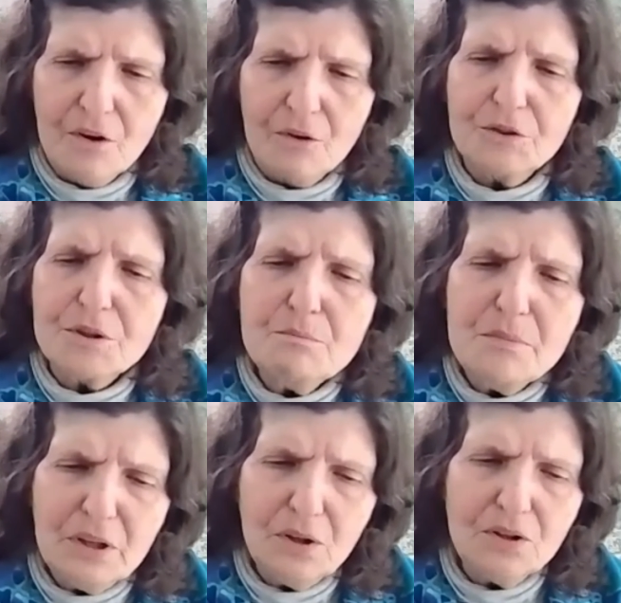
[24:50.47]
for the
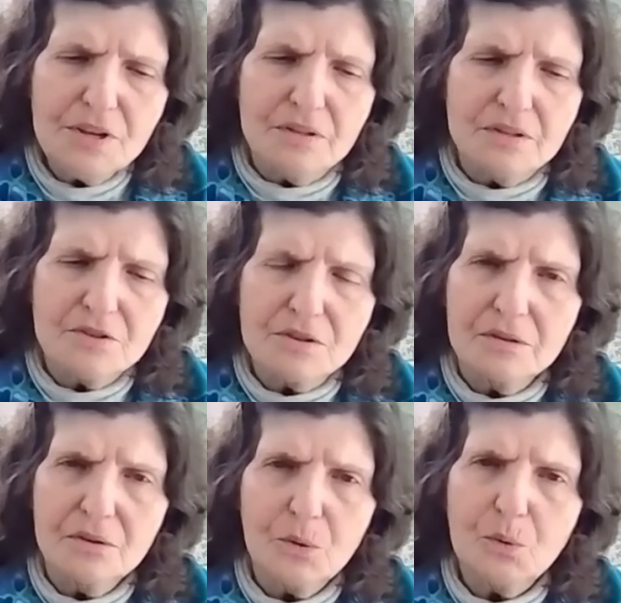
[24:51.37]
millions
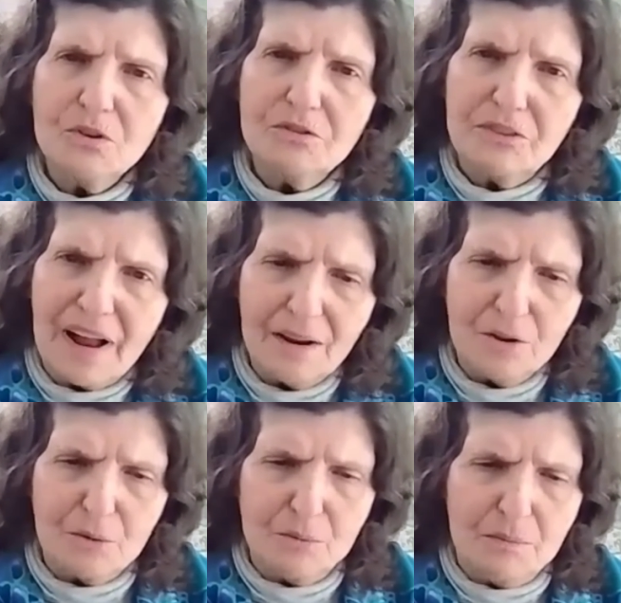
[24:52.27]
who will follow
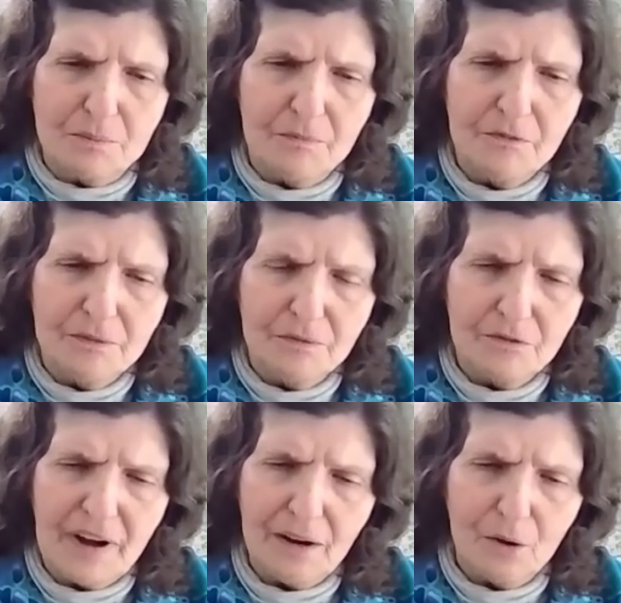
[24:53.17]

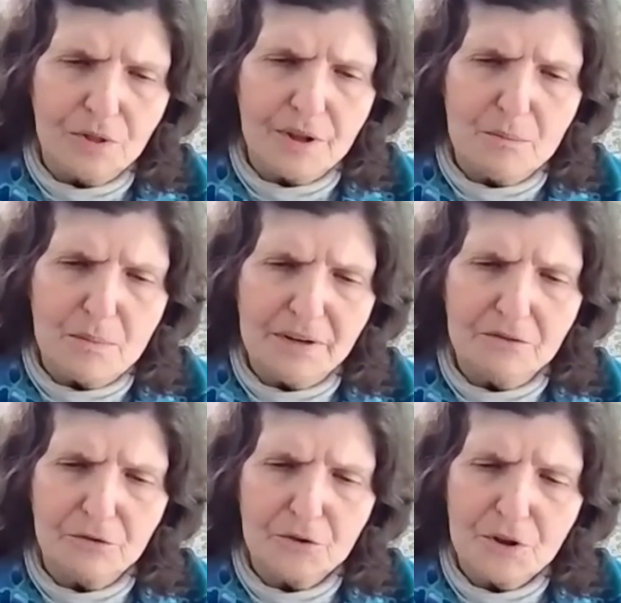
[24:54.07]
them, and
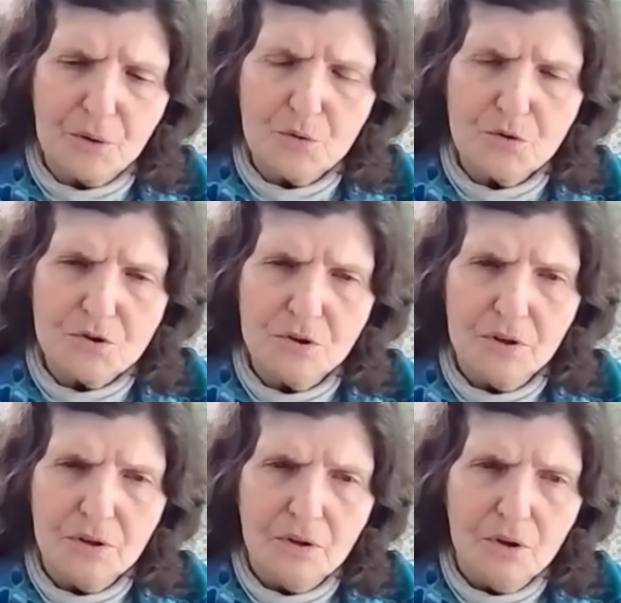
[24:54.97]
for those
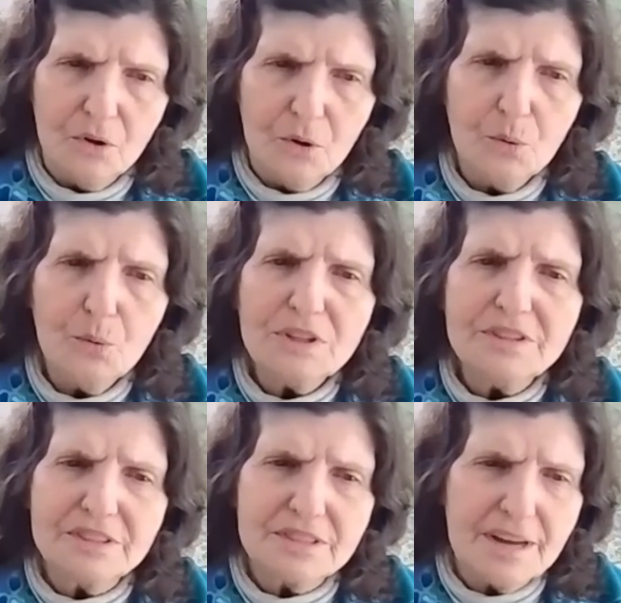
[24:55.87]
who will
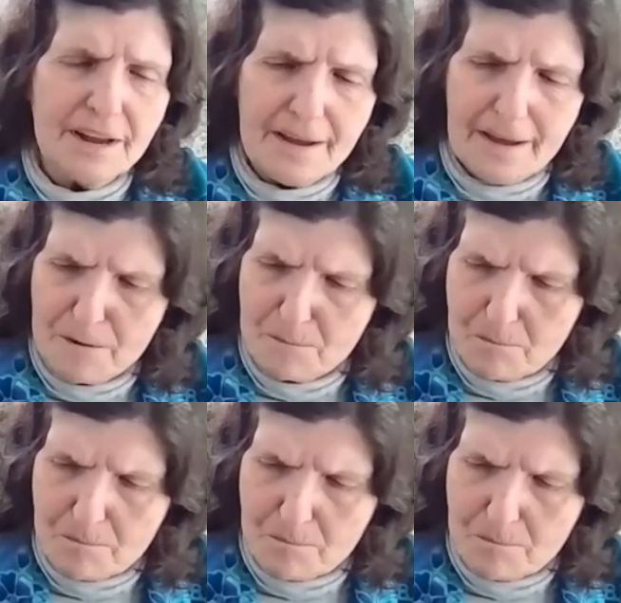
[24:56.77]
stay.